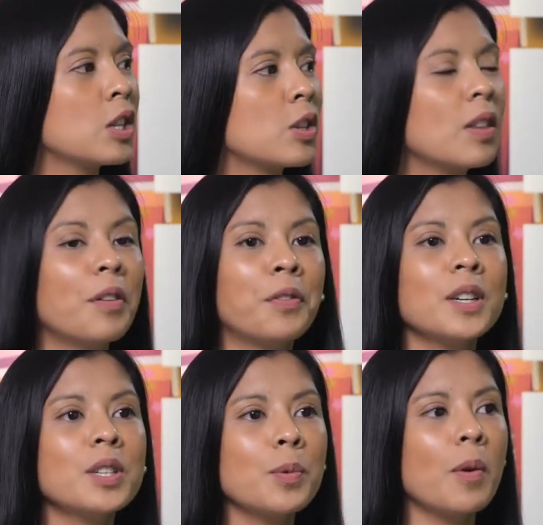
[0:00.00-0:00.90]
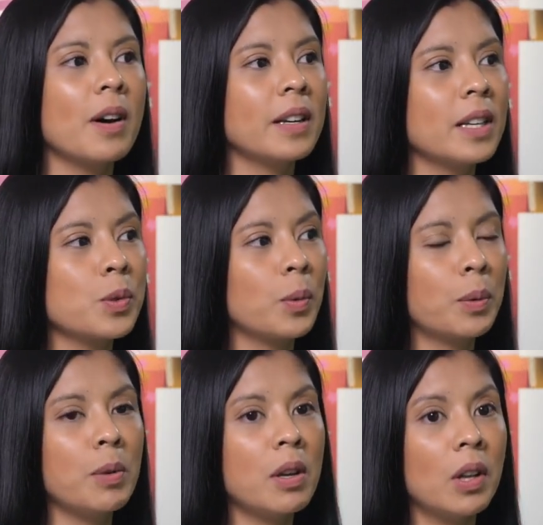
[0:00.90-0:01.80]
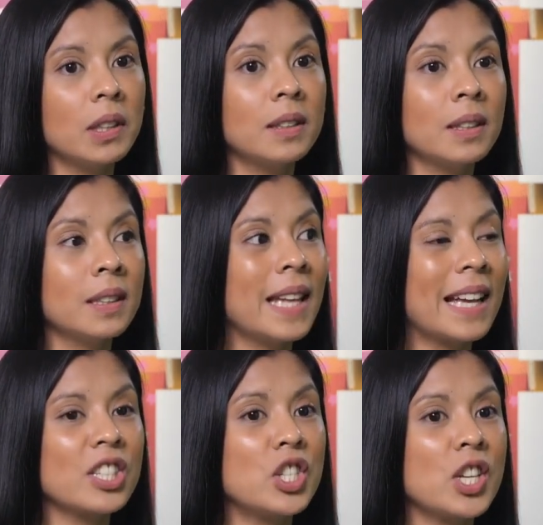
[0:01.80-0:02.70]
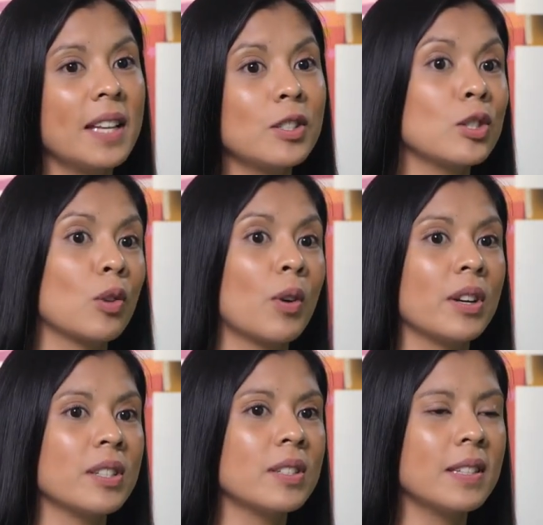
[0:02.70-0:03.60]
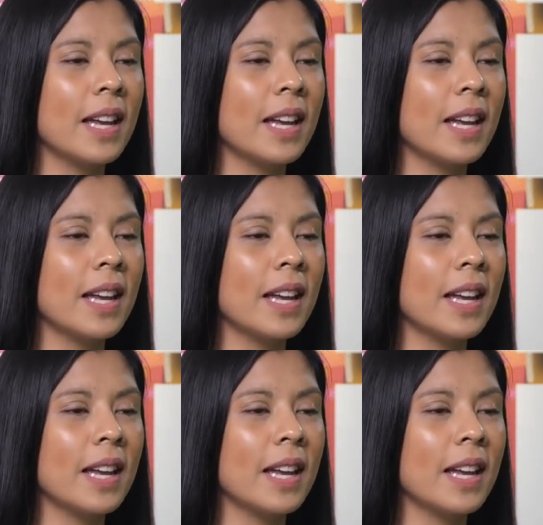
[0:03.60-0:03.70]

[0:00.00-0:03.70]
So the first one is what we call next-gen stores.